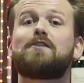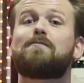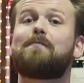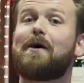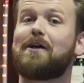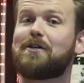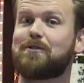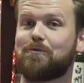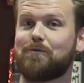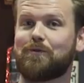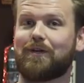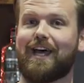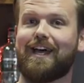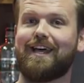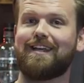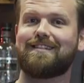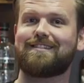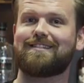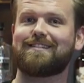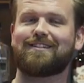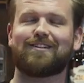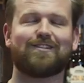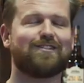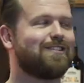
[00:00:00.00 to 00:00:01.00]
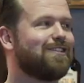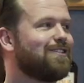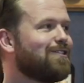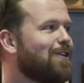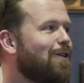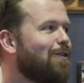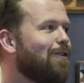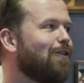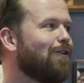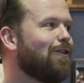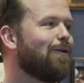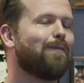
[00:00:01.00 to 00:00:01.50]
a special guest because he's
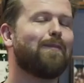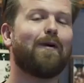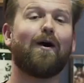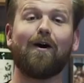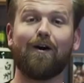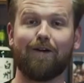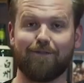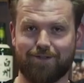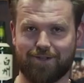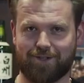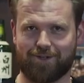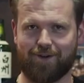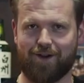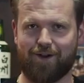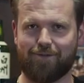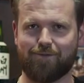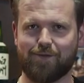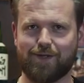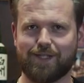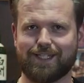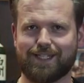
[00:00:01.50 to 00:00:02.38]
no longer part of the Craft